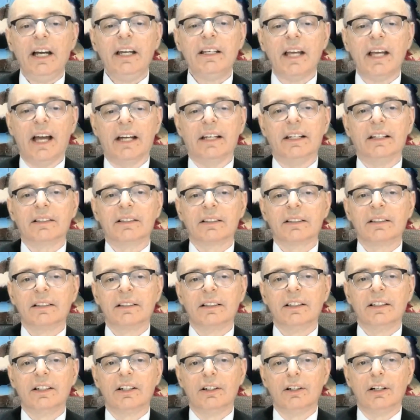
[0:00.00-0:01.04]
get it.
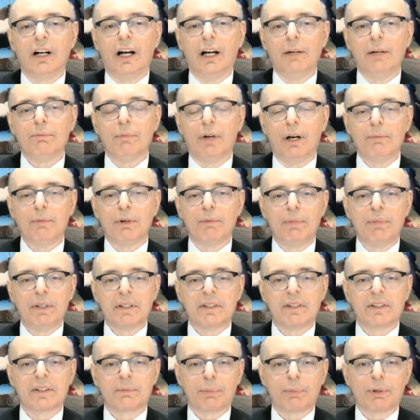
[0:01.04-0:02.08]
I'm a
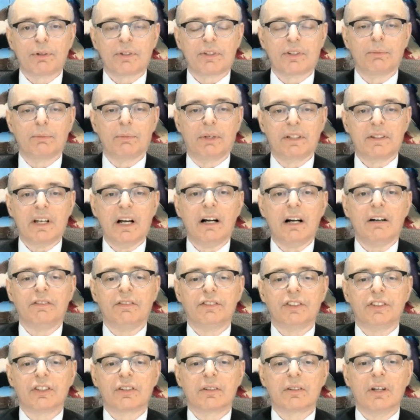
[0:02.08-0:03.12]
business person
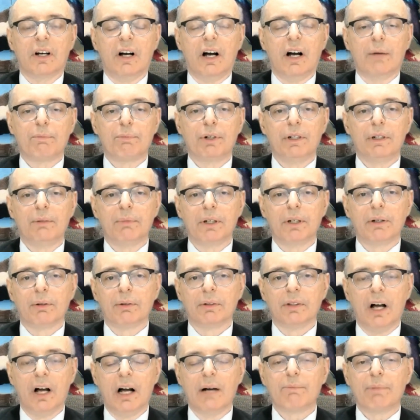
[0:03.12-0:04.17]
myself, just operating my
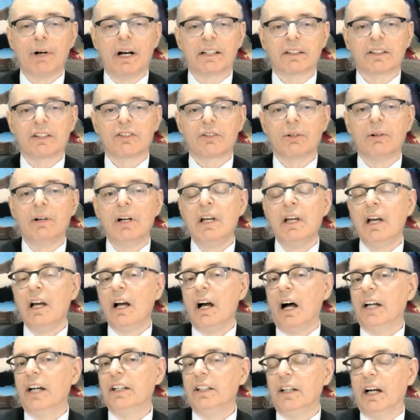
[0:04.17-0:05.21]
own law practice. So
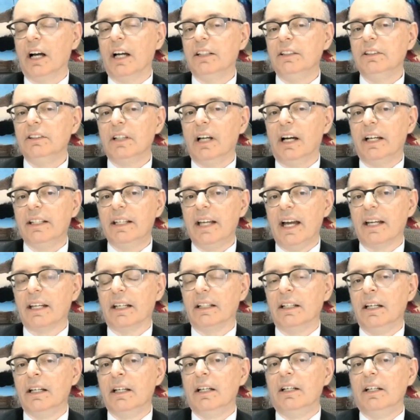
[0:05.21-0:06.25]
I get
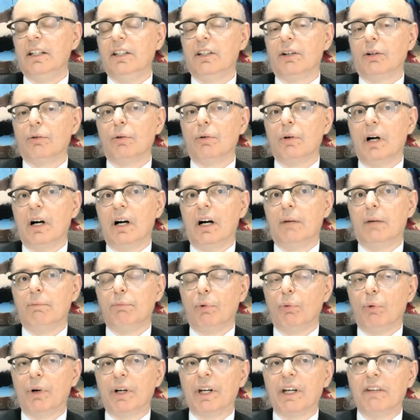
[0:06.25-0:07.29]
it.
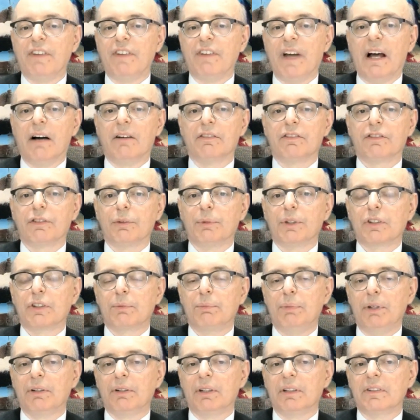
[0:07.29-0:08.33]
What I found from
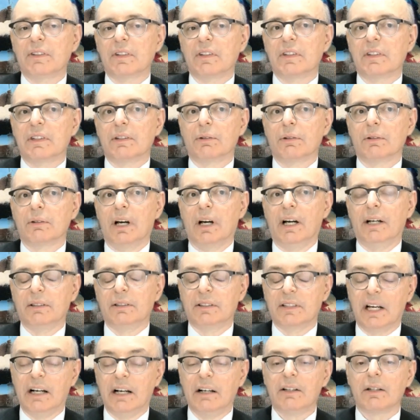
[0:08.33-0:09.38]
experience is, though, I would
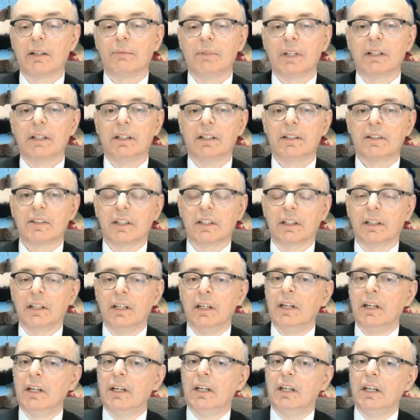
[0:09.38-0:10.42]
tell them that, listen,
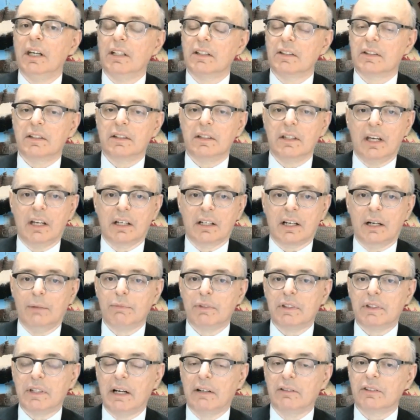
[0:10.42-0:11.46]
it comes
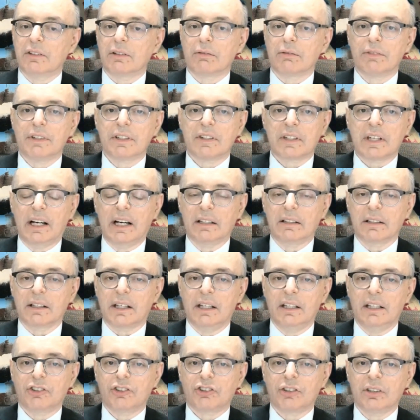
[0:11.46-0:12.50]
down to risk
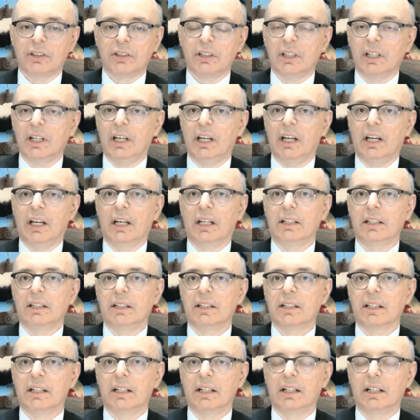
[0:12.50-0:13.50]
allocation, and